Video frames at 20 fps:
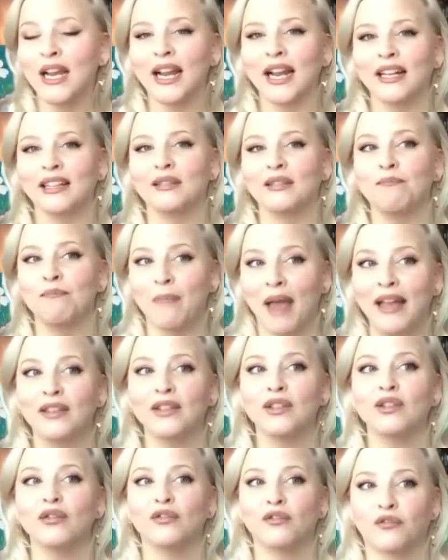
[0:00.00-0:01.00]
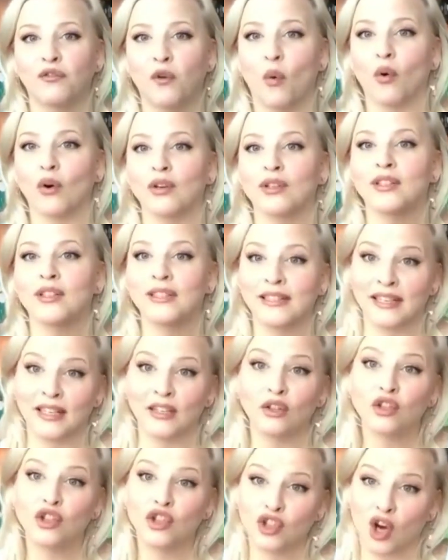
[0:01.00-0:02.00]
It's meant for
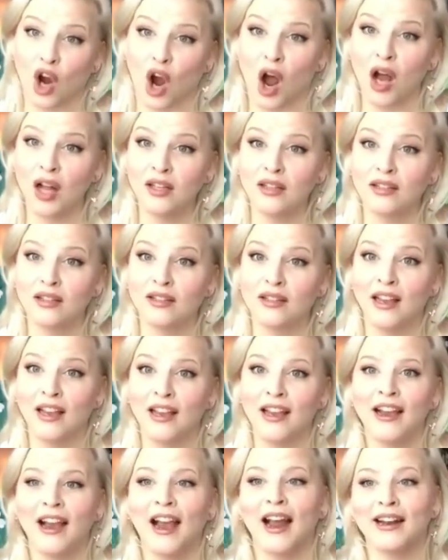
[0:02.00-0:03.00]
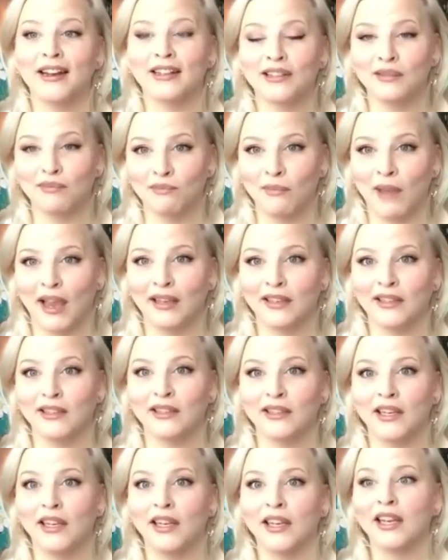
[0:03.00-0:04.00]
still shots, and it's meant
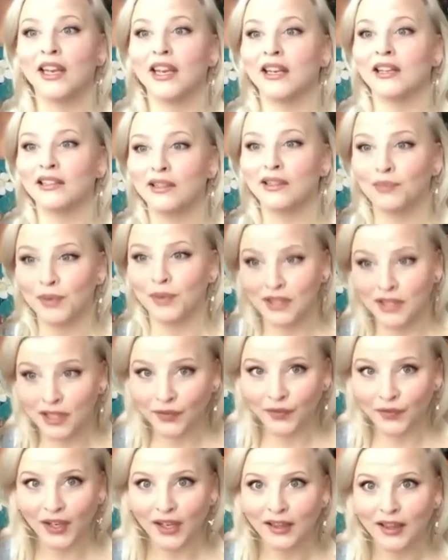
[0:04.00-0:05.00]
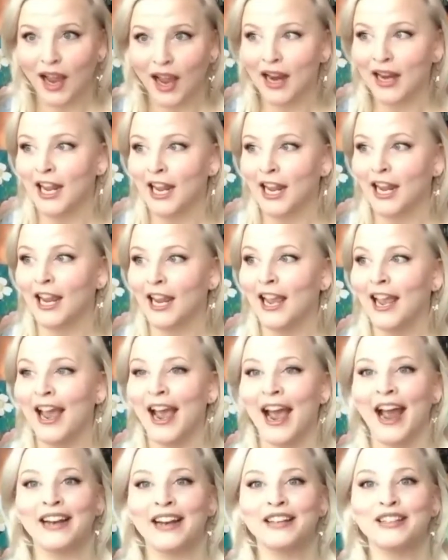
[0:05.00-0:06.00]
in specific lighting,
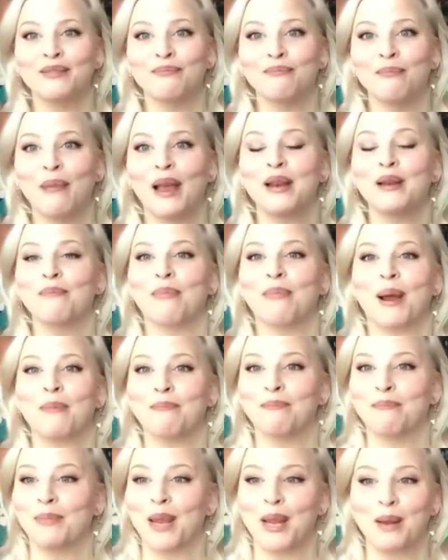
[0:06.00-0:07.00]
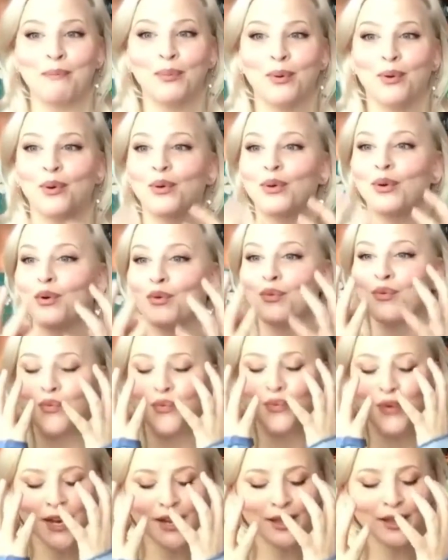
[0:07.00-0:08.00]
and it's meant by people who
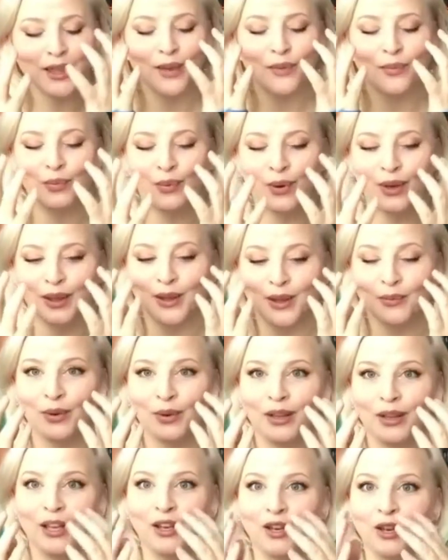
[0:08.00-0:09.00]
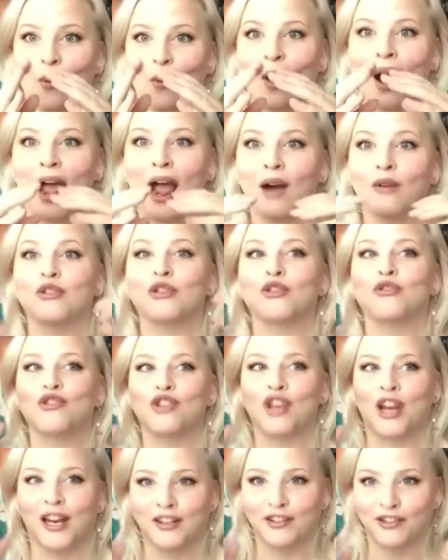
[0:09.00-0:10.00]
really, really, really know how to
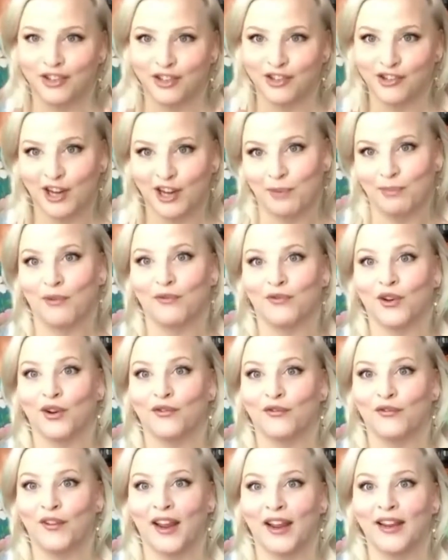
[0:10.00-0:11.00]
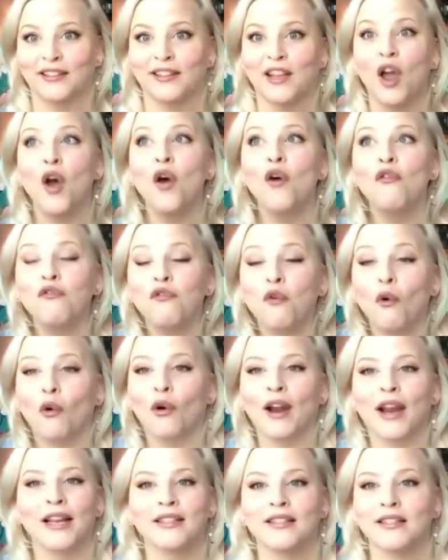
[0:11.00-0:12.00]
change the shape of your face
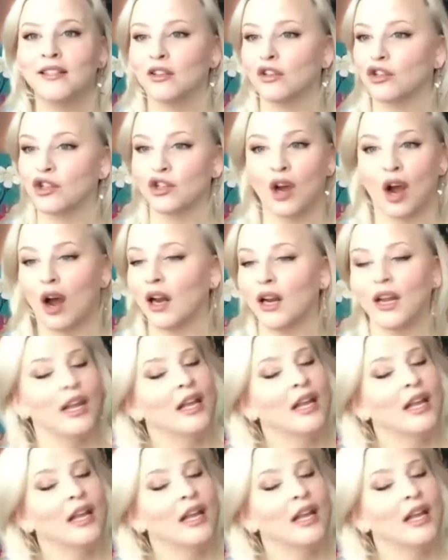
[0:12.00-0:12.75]
for a still shot.